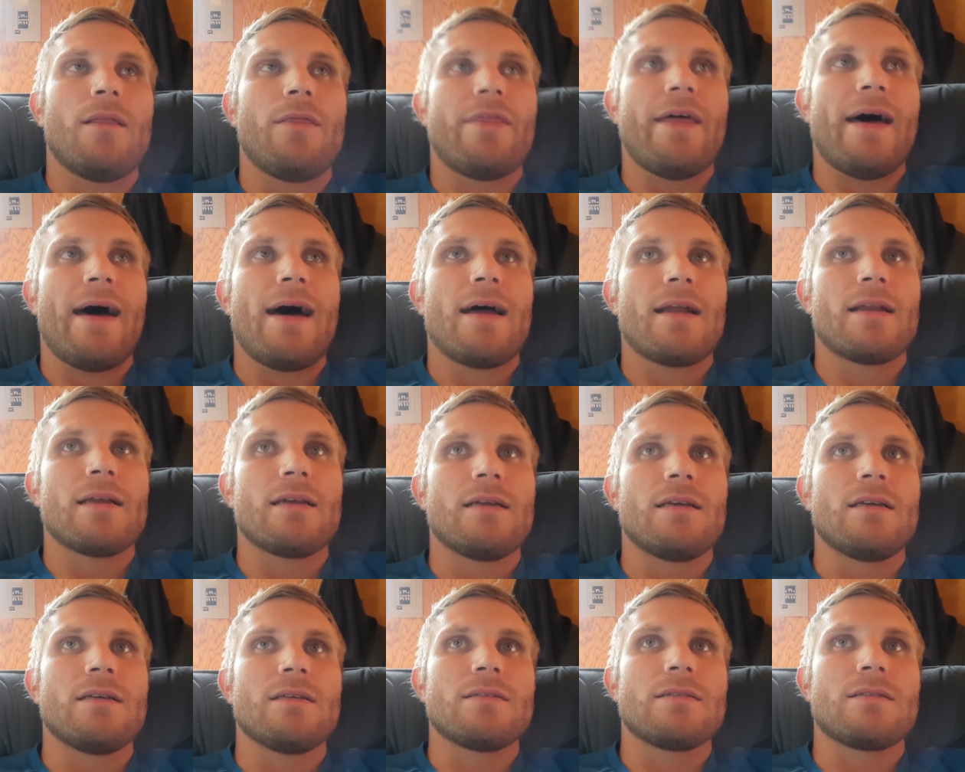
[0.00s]
That
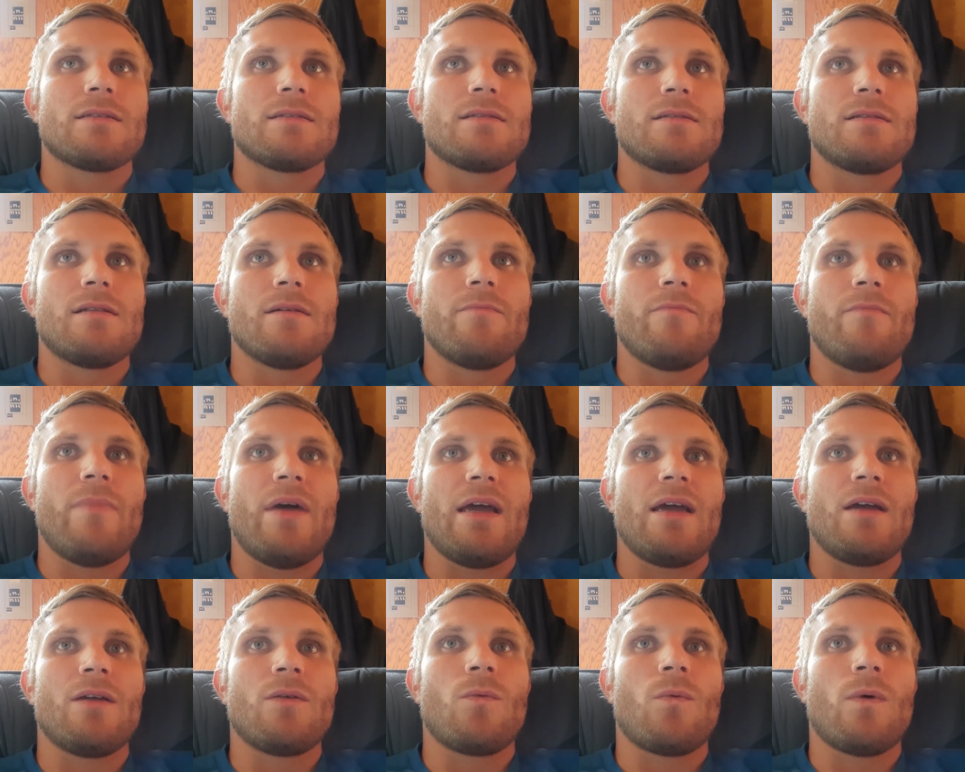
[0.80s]
is the
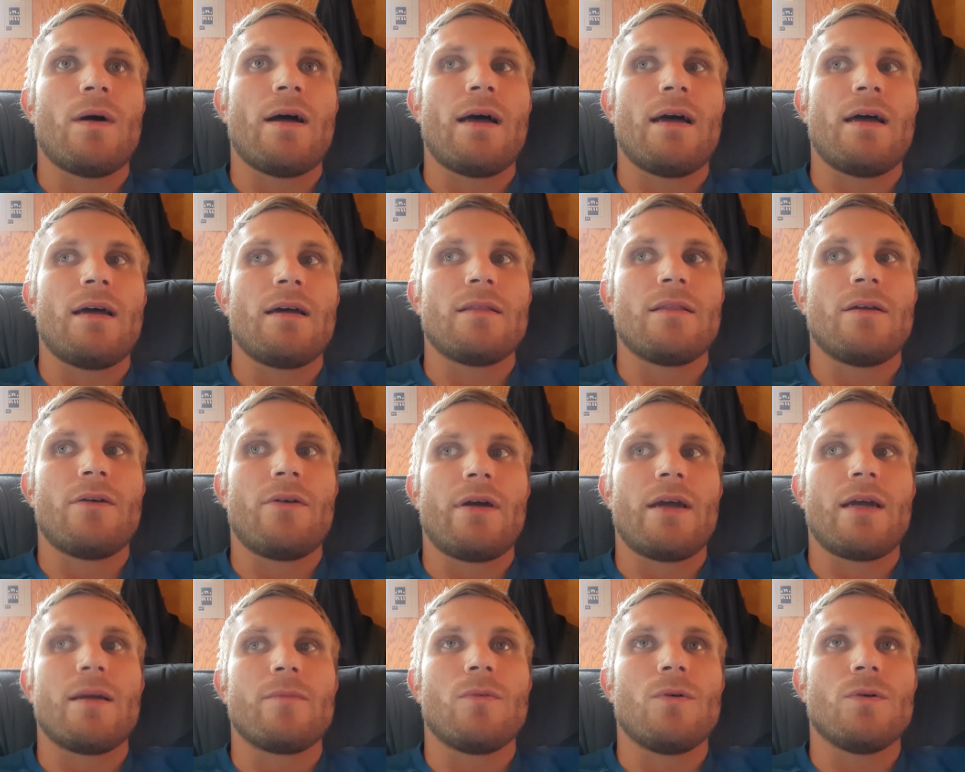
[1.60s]
main way
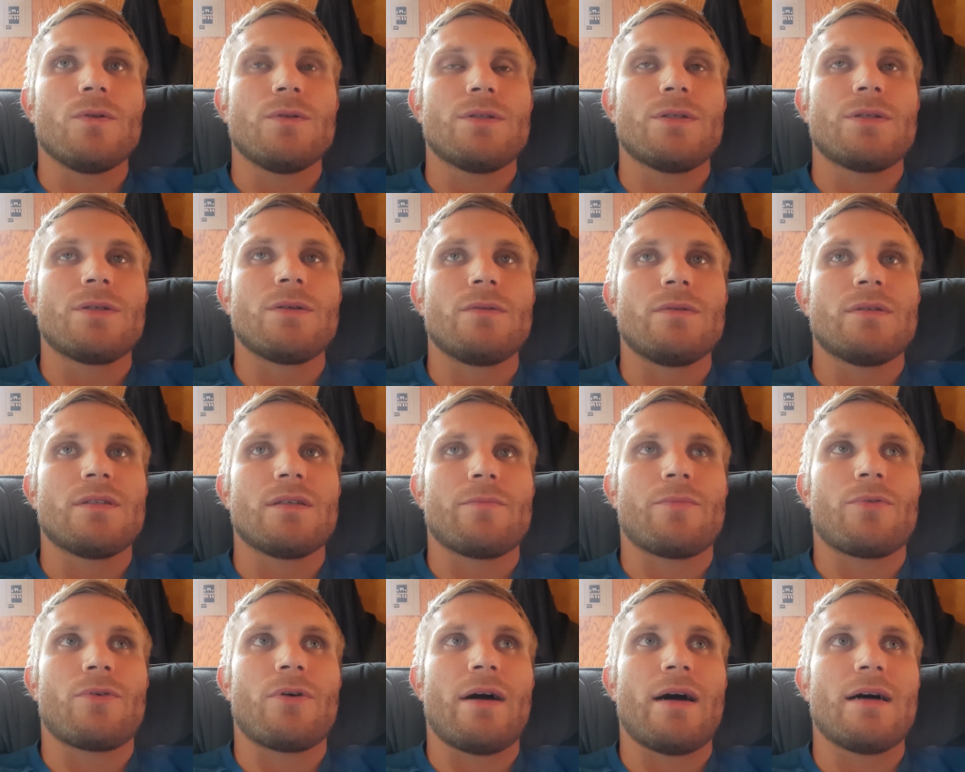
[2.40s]
they're able to
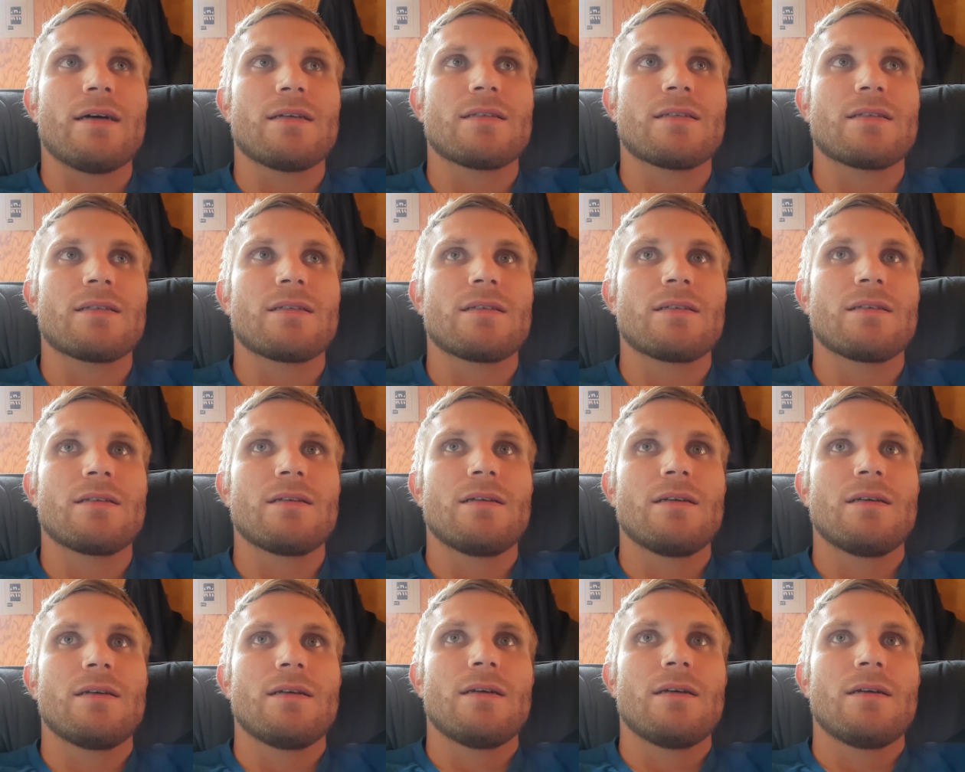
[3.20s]
suppress
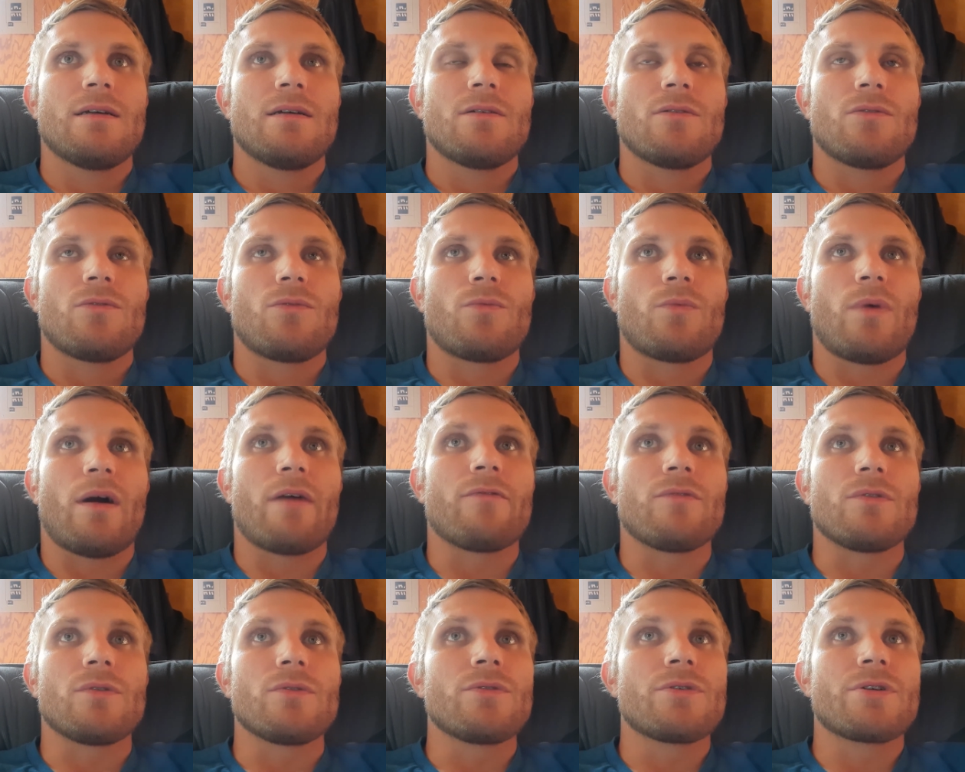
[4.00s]

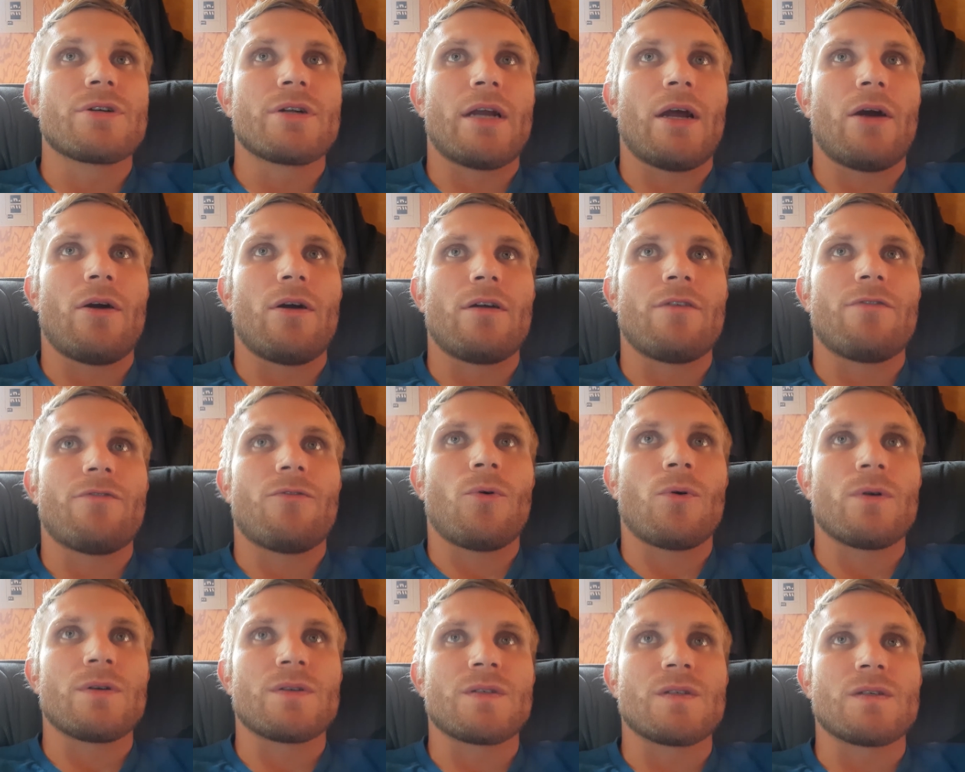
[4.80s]
revolutionary
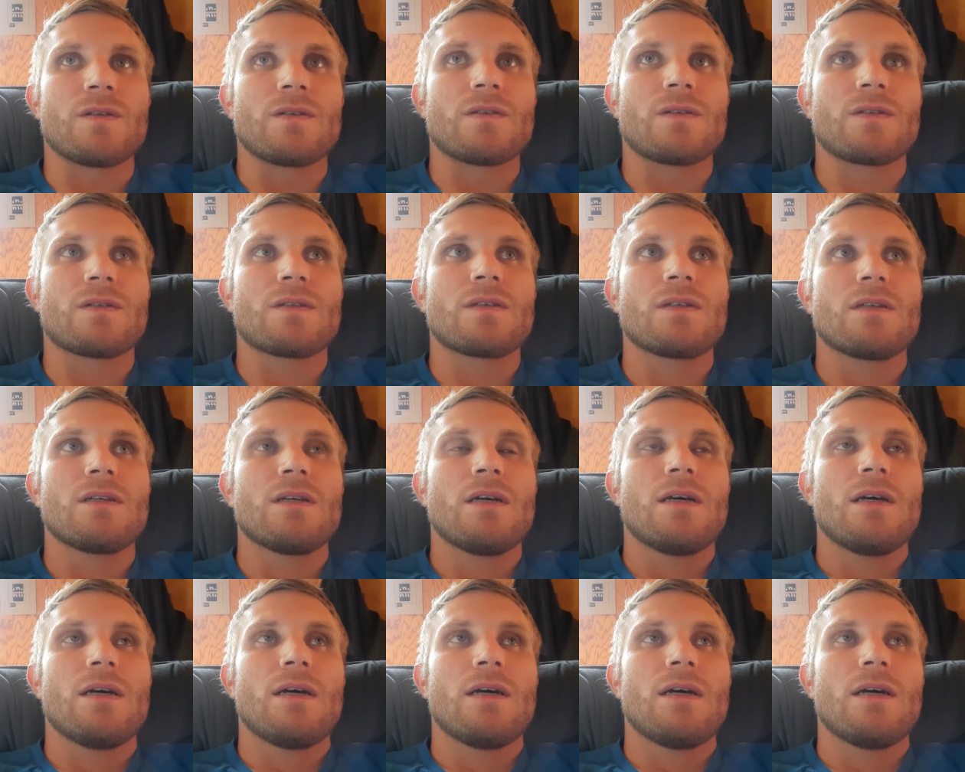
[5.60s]
forces.